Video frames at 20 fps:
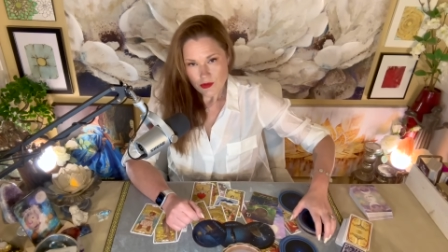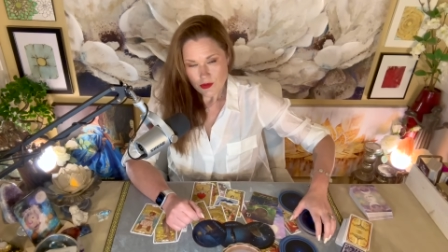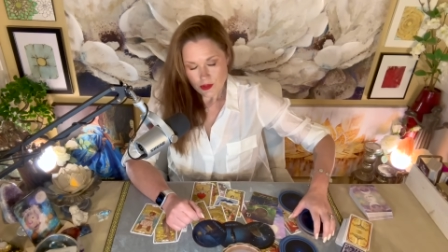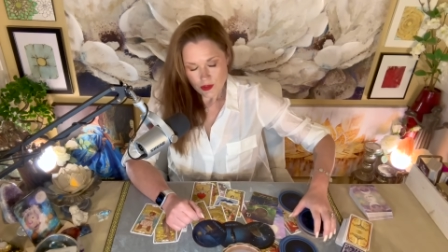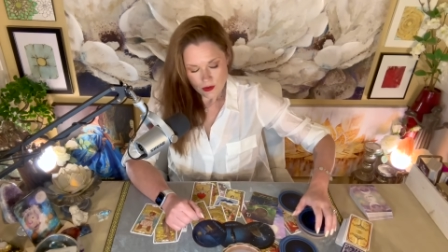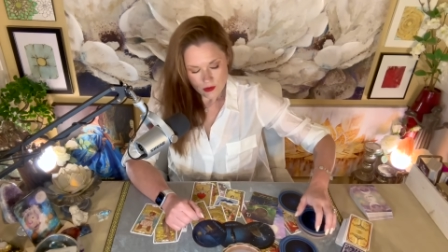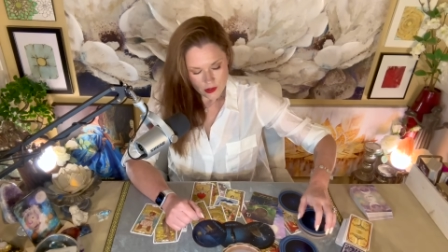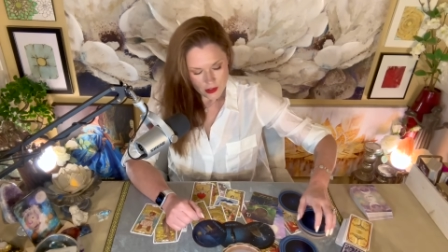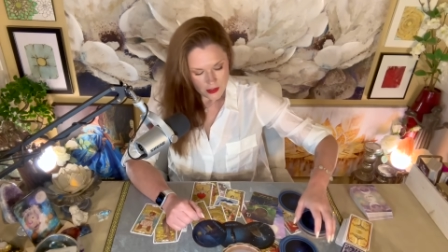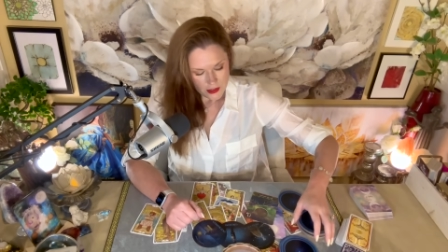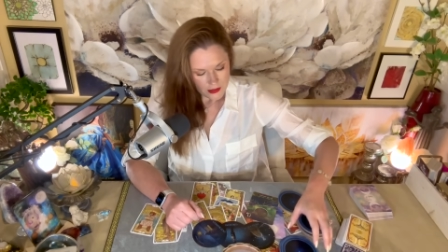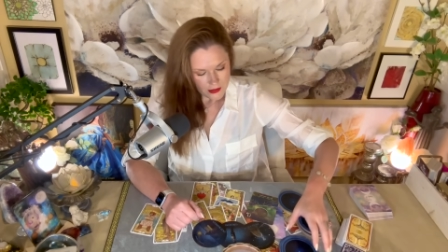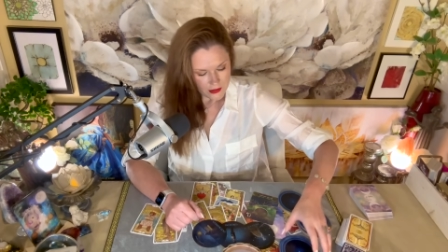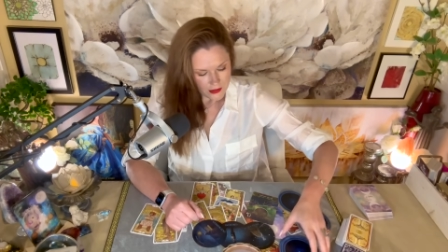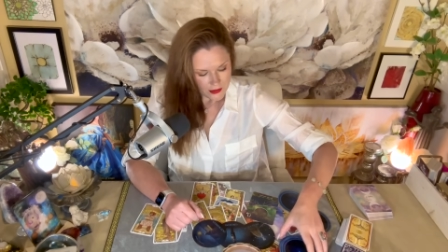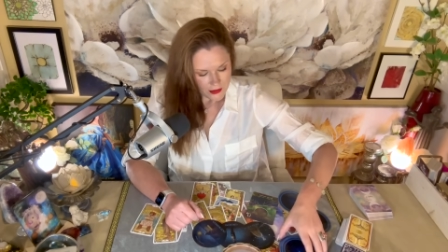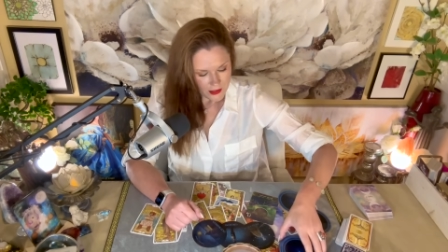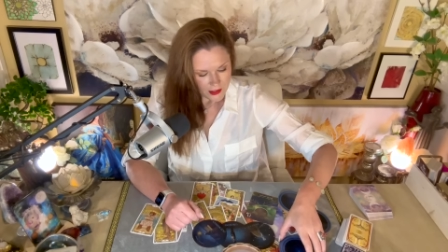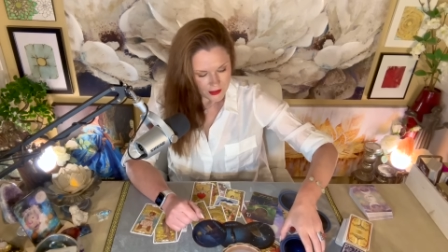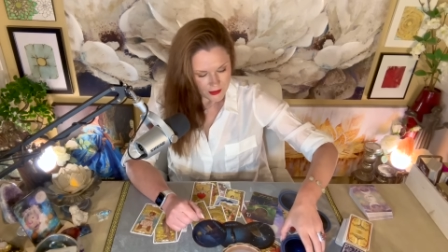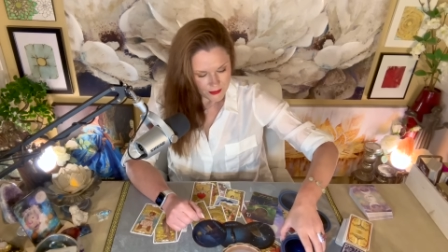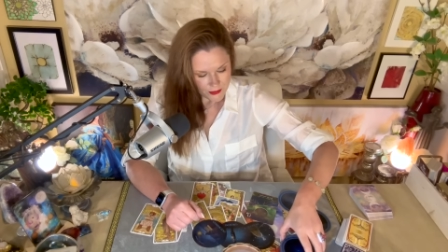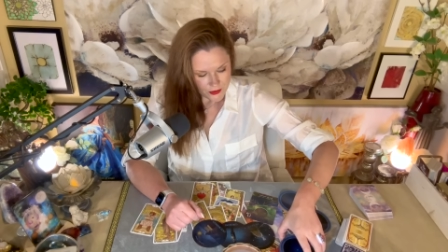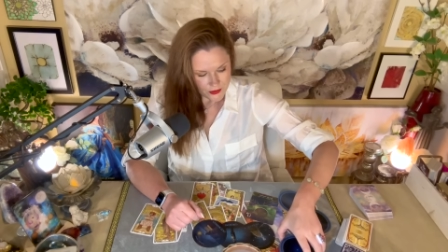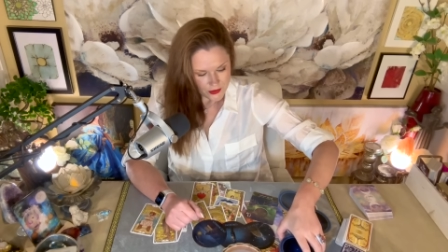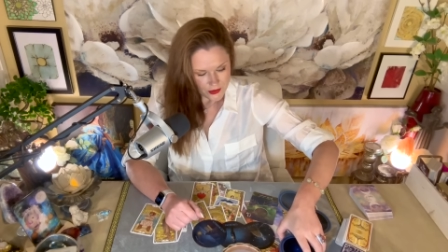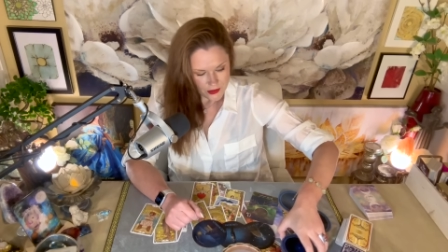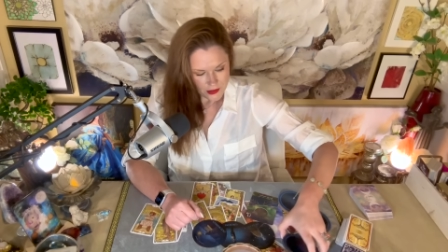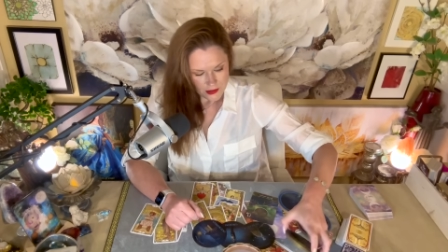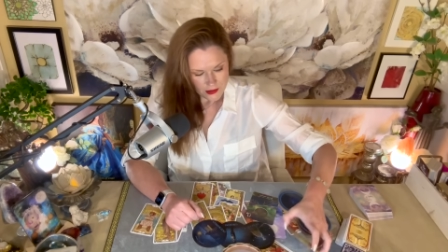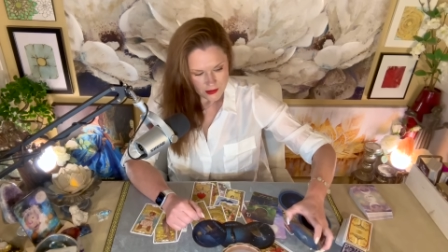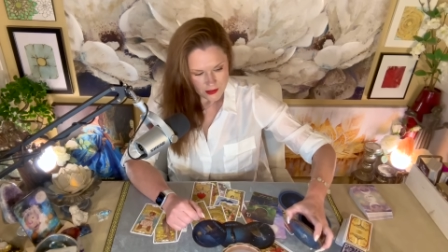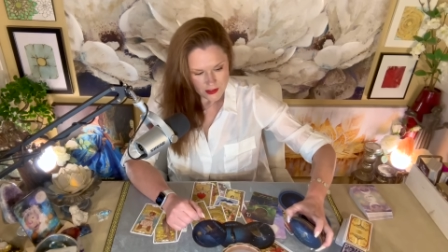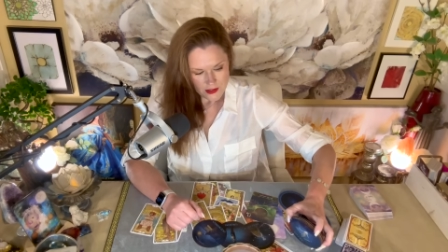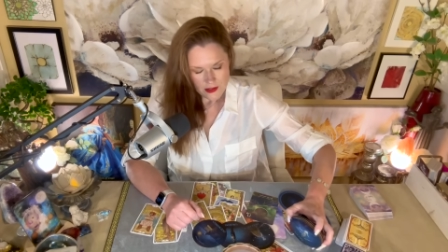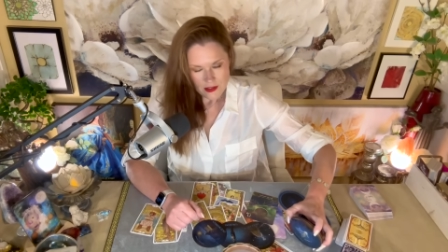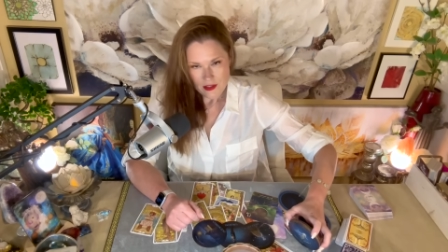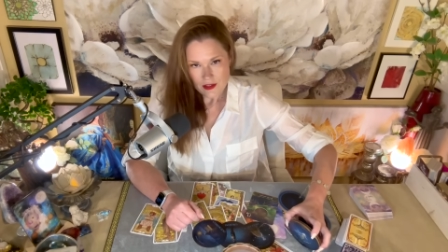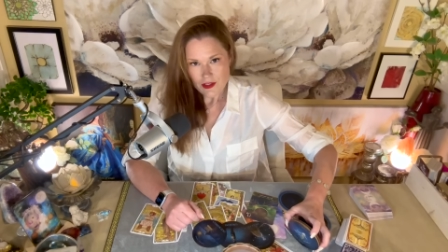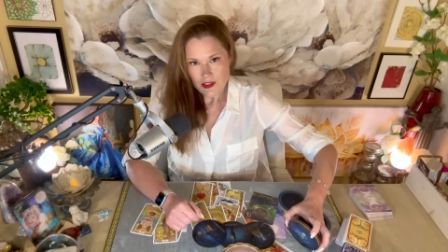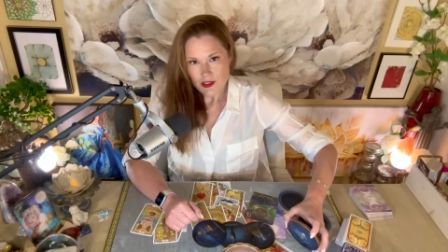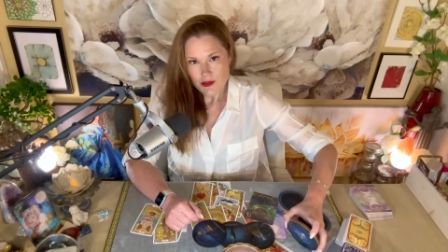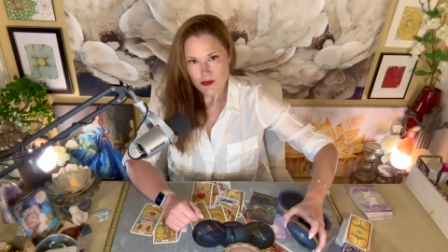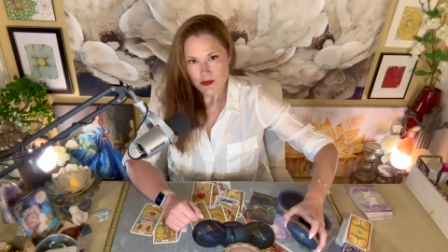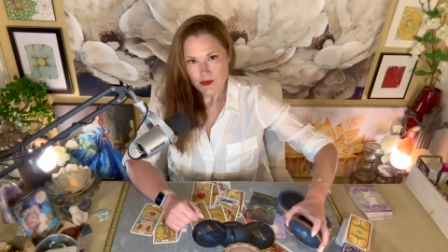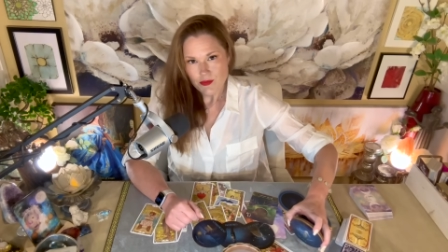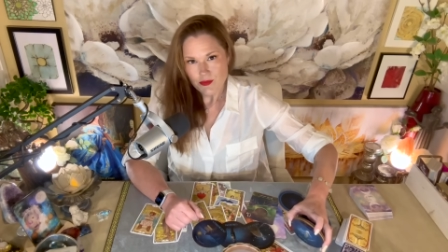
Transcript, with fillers: don't connect like that emotionally. It's not safe.